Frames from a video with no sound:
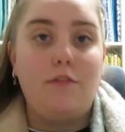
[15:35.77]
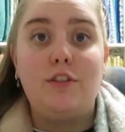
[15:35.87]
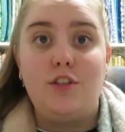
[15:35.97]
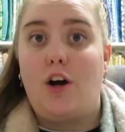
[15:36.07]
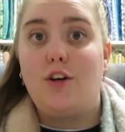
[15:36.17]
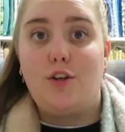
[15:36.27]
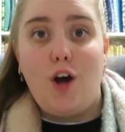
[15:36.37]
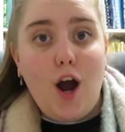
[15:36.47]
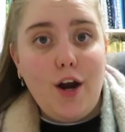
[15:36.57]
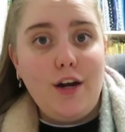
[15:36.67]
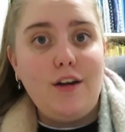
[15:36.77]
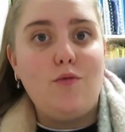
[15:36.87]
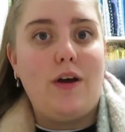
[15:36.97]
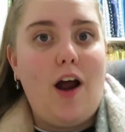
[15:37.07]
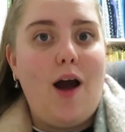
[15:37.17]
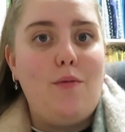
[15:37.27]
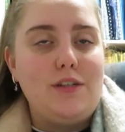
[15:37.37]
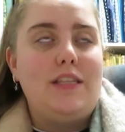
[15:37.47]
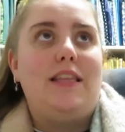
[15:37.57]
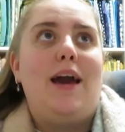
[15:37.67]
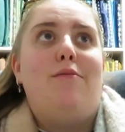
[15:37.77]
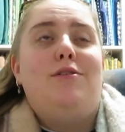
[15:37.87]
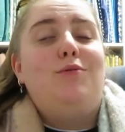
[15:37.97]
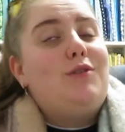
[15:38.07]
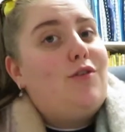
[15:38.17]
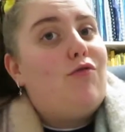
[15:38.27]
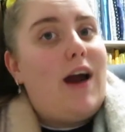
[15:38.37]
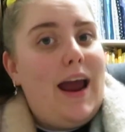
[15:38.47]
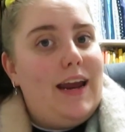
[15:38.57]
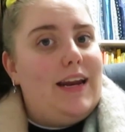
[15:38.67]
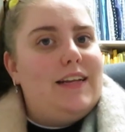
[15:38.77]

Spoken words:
of stock go when I wasn't there, which was great.